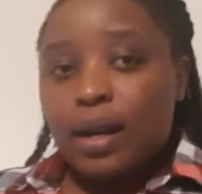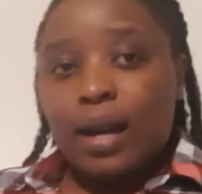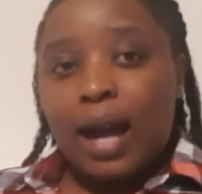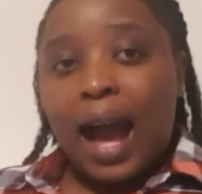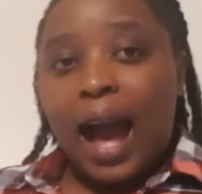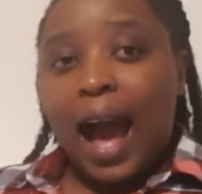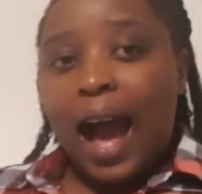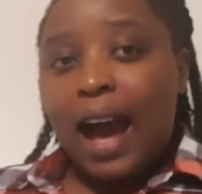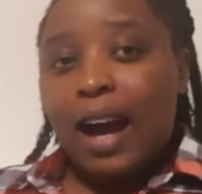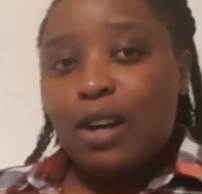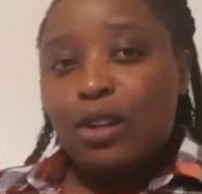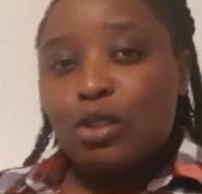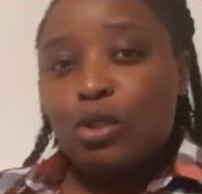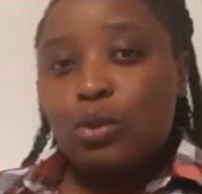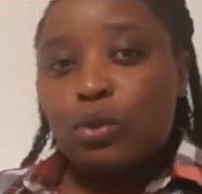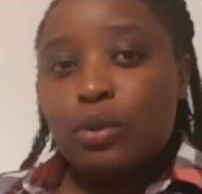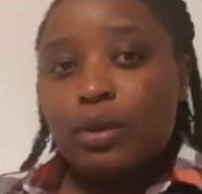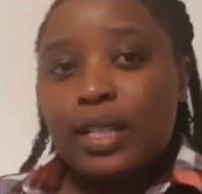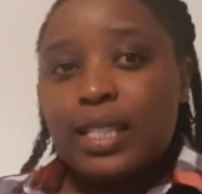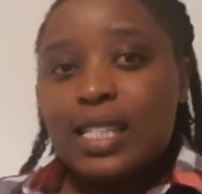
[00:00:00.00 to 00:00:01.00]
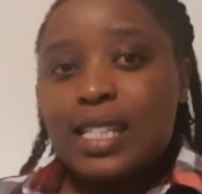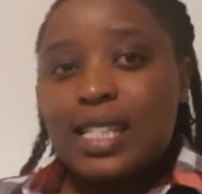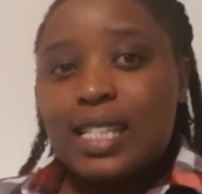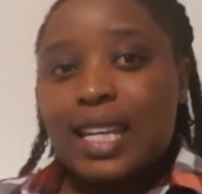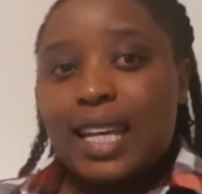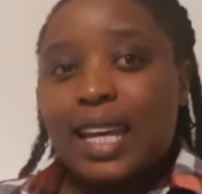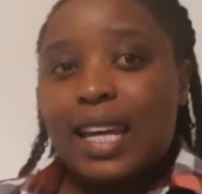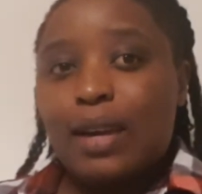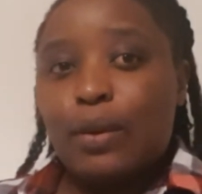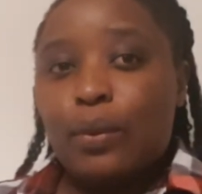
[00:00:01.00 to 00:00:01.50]
how do we
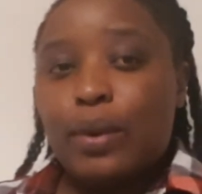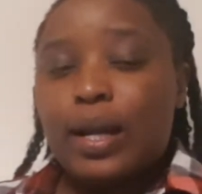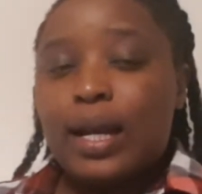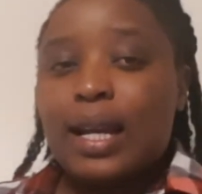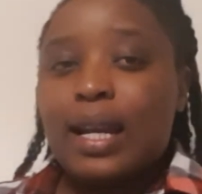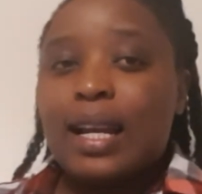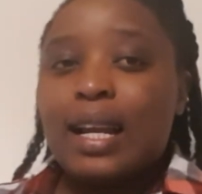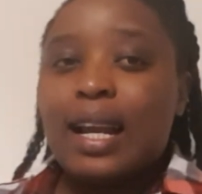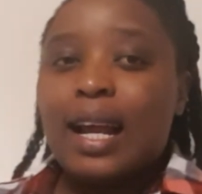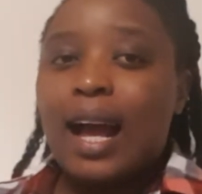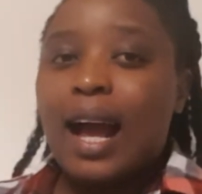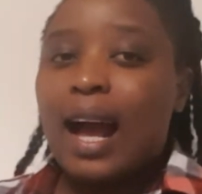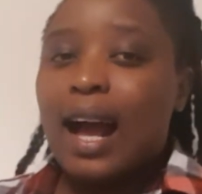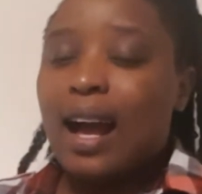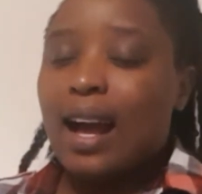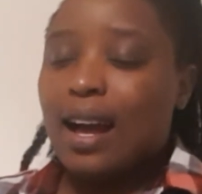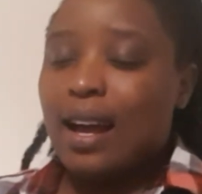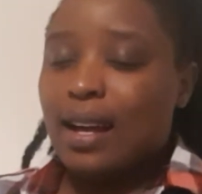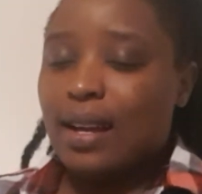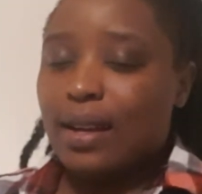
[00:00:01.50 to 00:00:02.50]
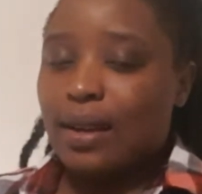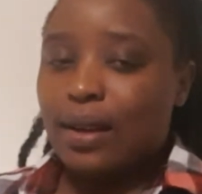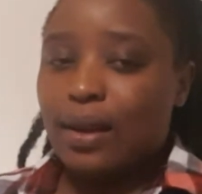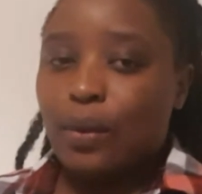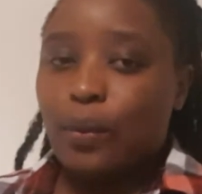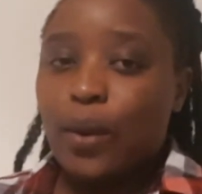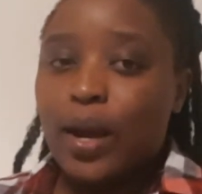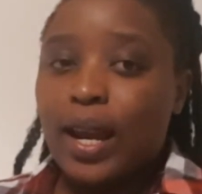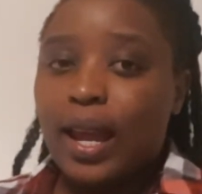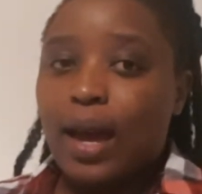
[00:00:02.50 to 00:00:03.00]
say when
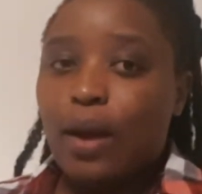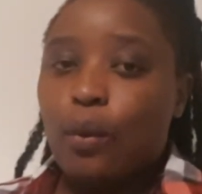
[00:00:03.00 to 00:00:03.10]
I